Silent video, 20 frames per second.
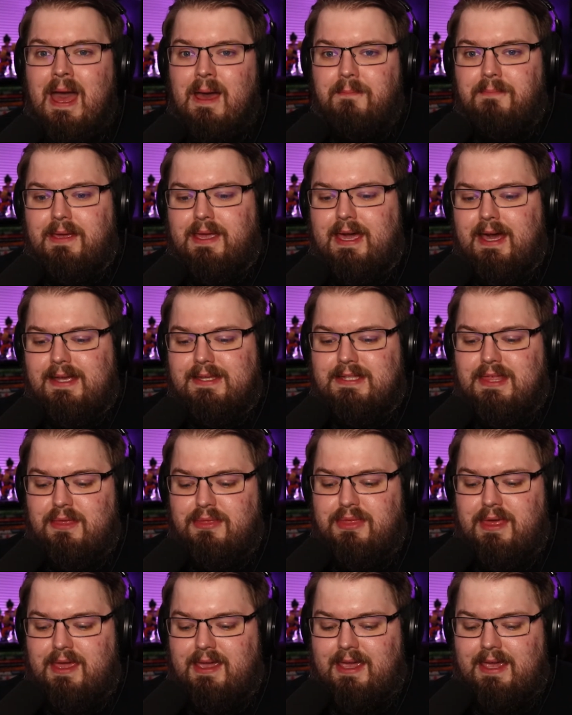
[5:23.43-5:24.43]
because the
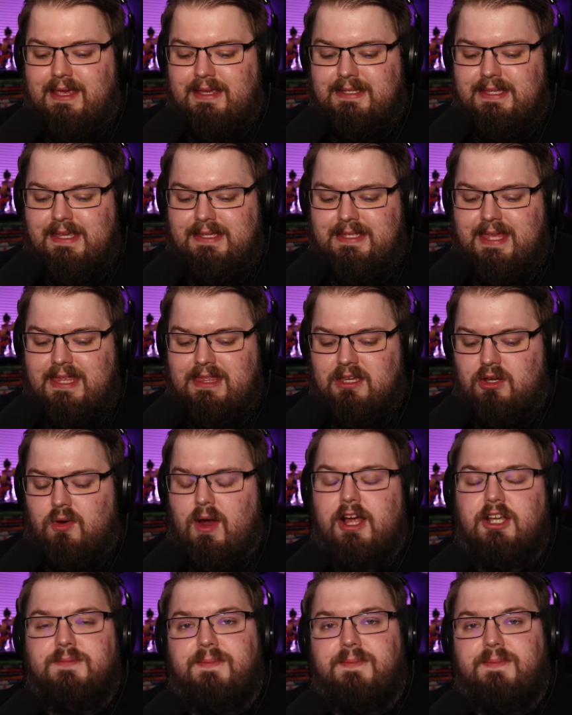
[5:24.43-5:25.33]
thing is that the crouch